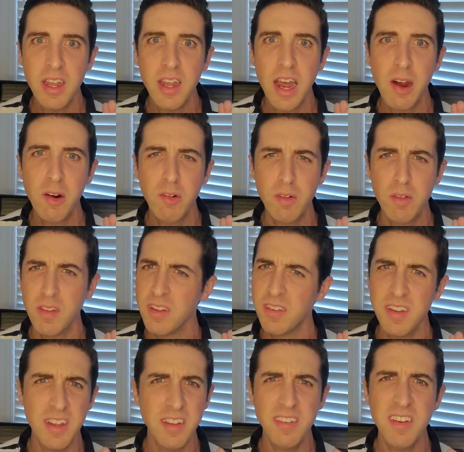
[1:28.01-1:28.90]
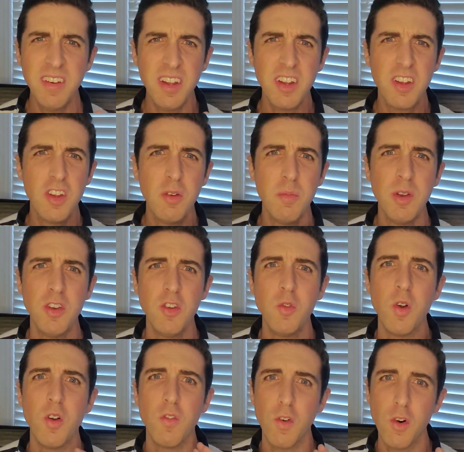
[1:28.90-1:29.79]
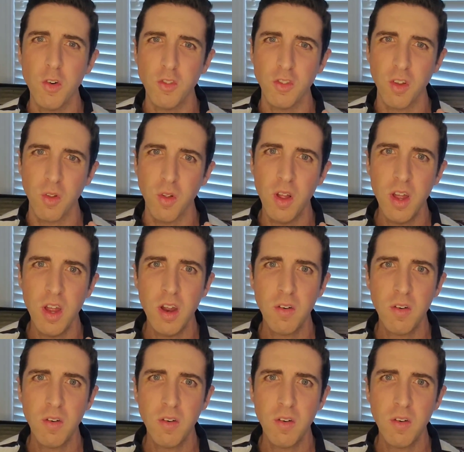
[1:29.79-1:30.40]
However, this isn't a human universal.